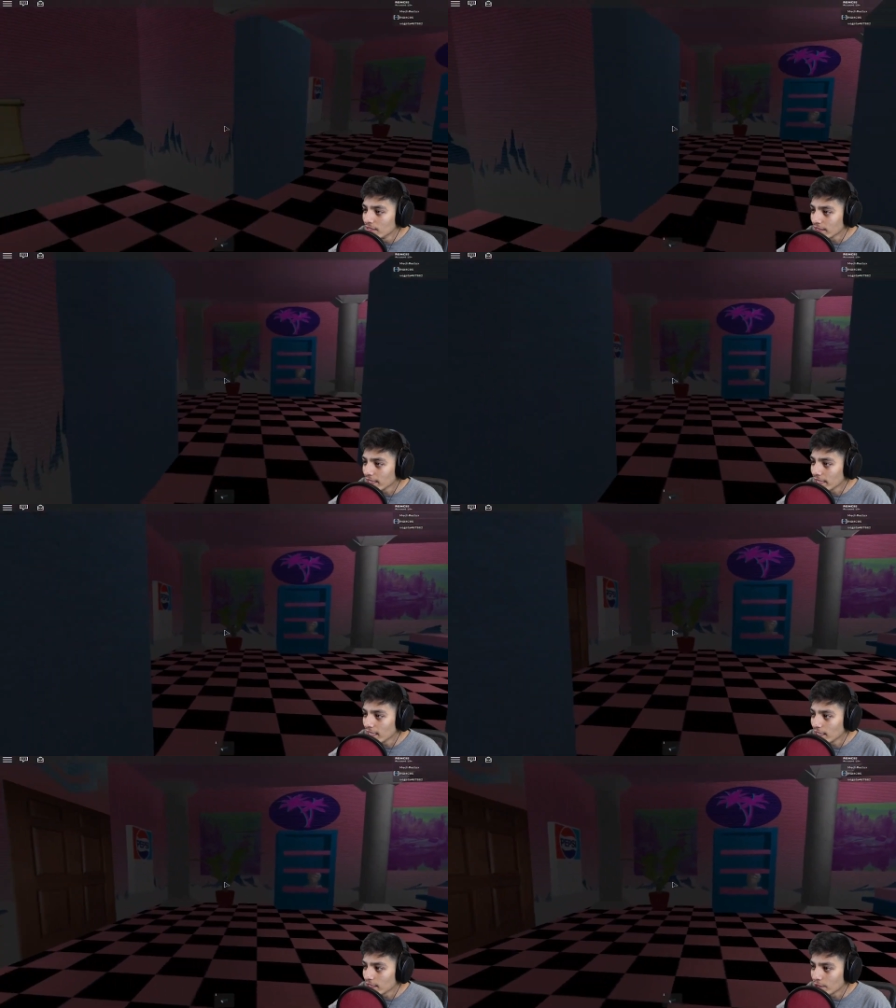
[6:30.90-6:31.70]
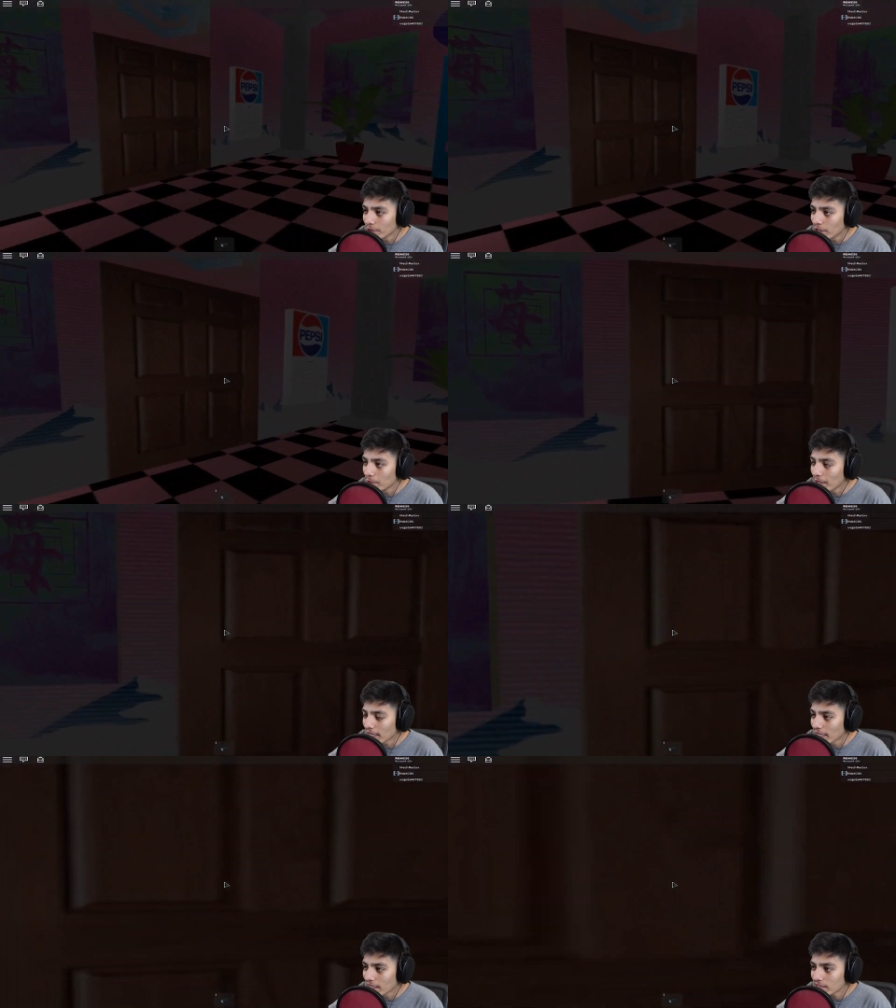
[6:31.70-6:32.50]
Okay, uh, do we go
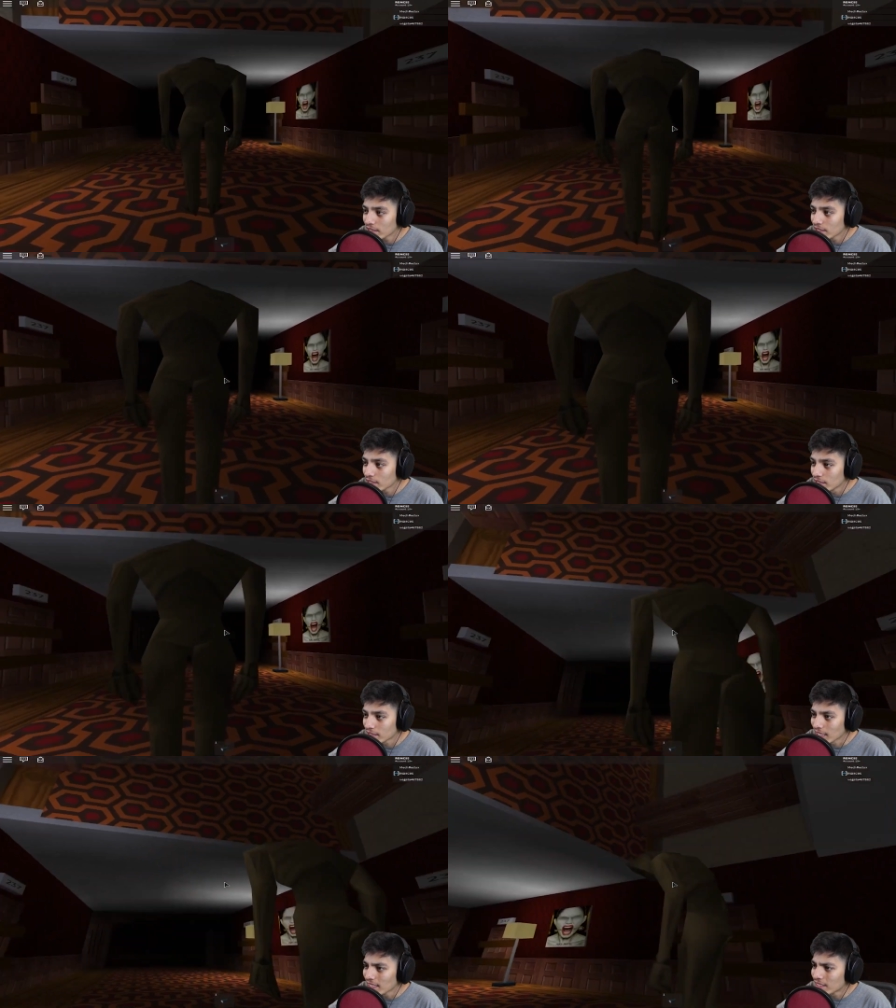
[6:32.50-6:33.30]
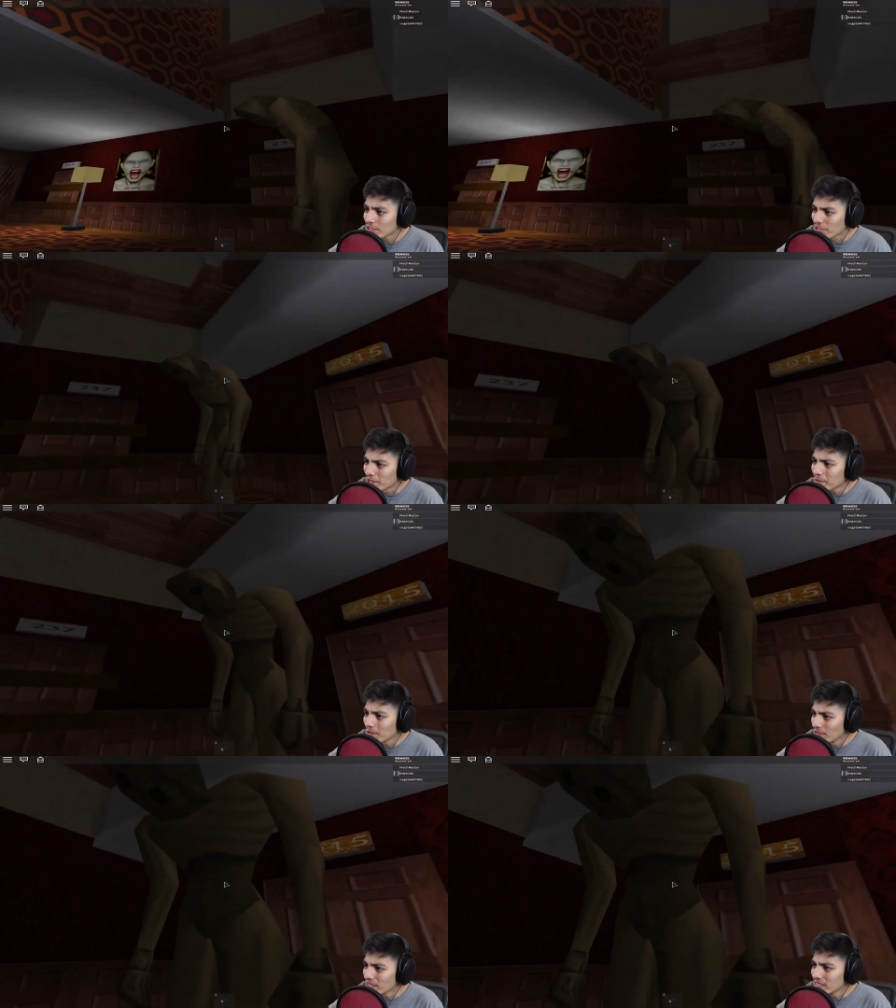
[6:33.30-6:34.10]
back out? This guy looks
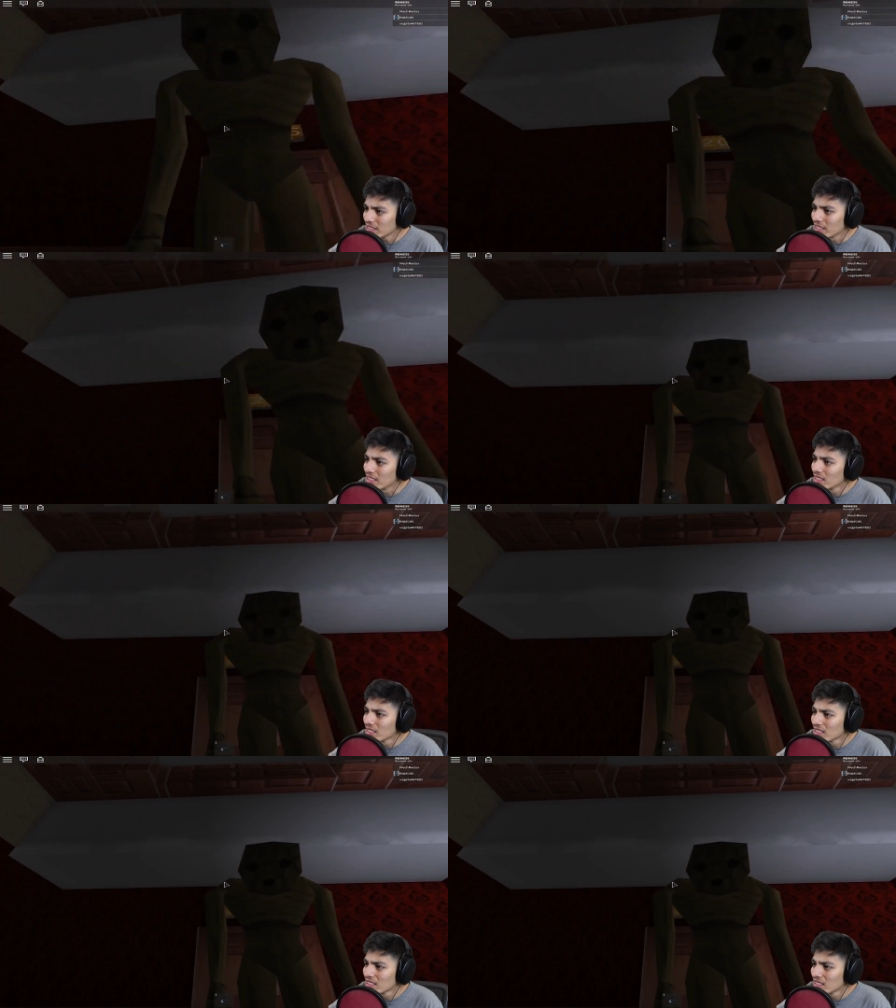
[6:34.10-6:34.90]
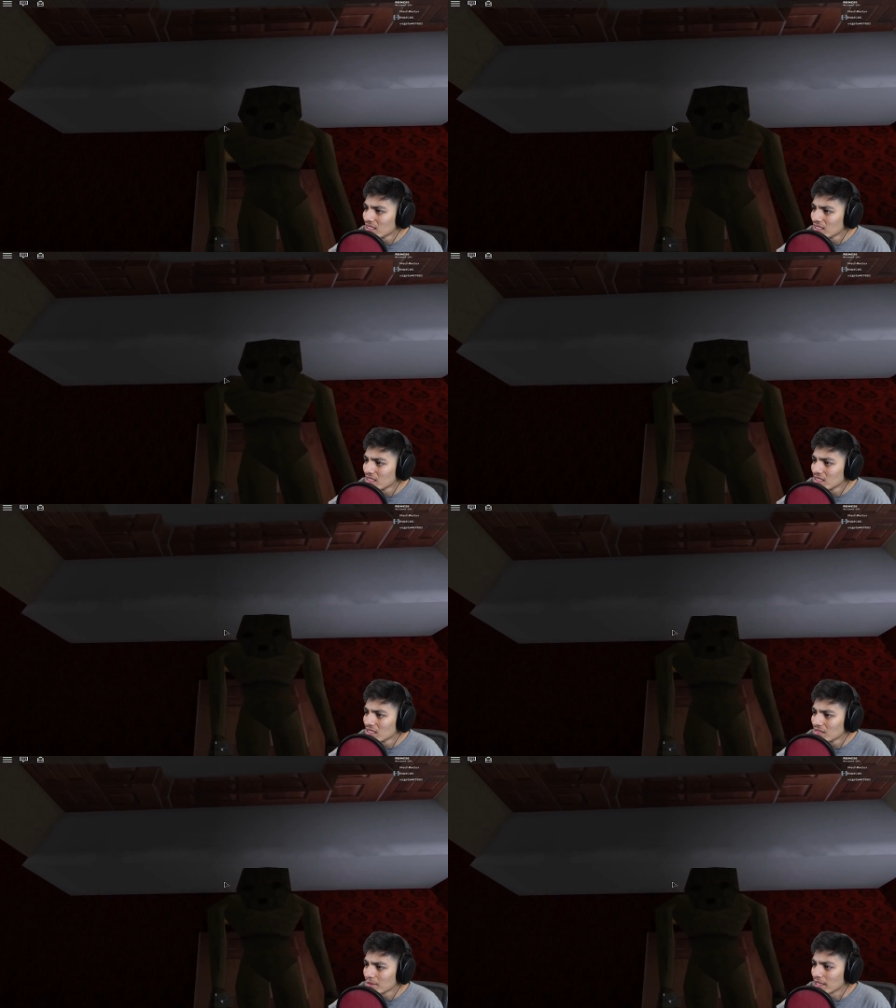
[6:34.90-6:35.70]
creepy. What is he?
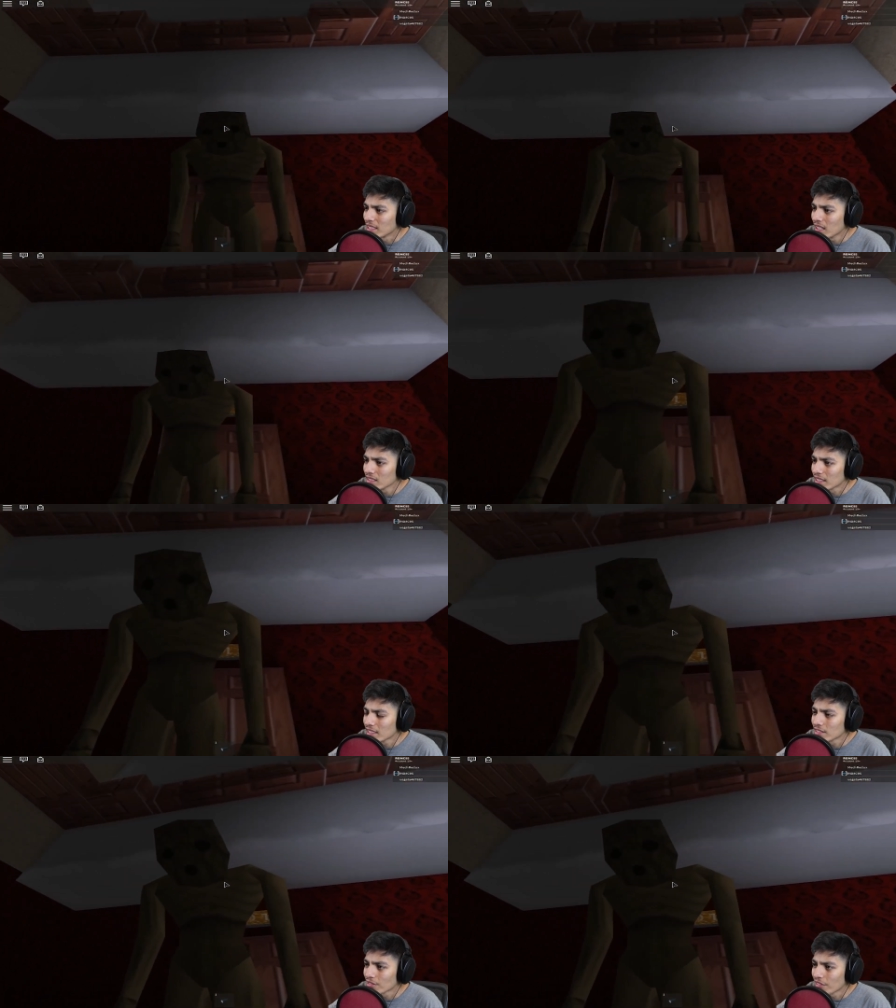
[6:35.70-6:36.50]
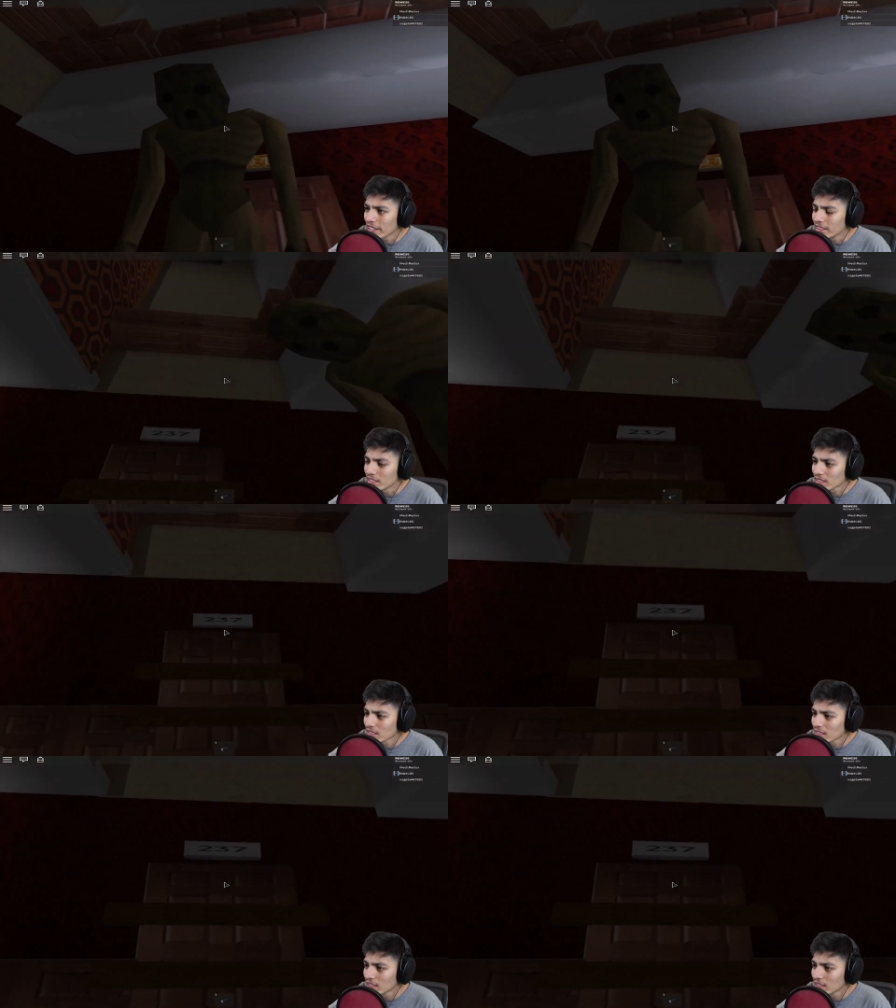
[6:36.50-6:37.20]
My god, look at his face.